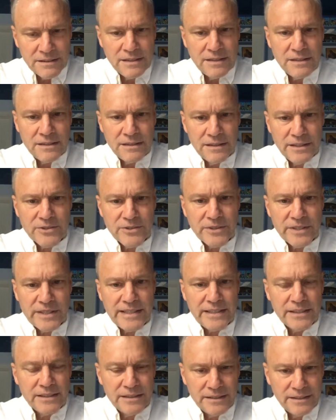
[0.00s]

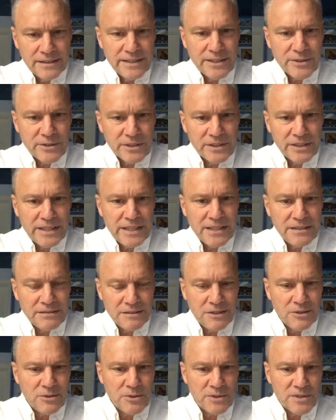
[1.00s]
Literally,
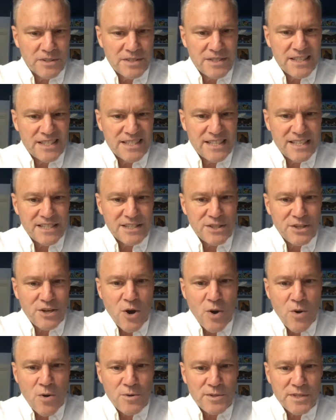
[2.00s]
Horace says his
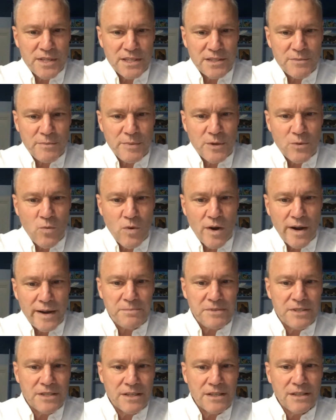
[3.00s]
nose has been
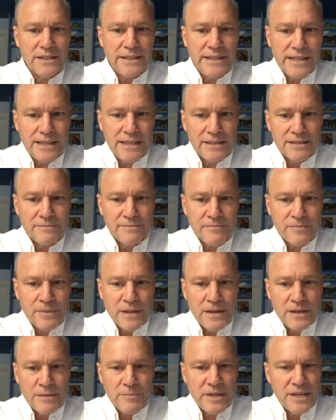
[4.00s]
wiped clean,
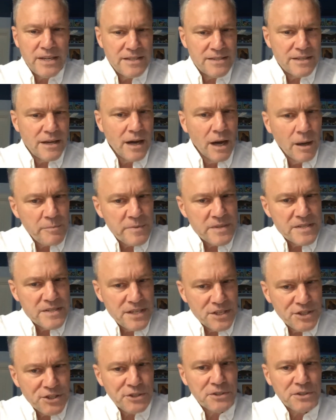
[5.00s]
but his
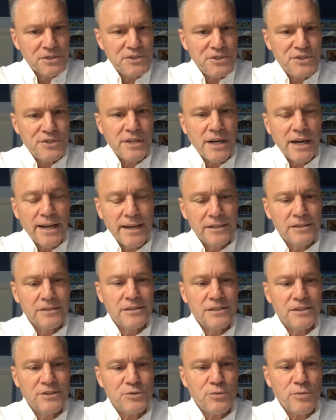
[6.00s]
compositional style
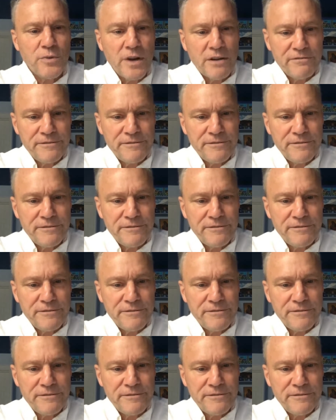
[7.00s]
is rough.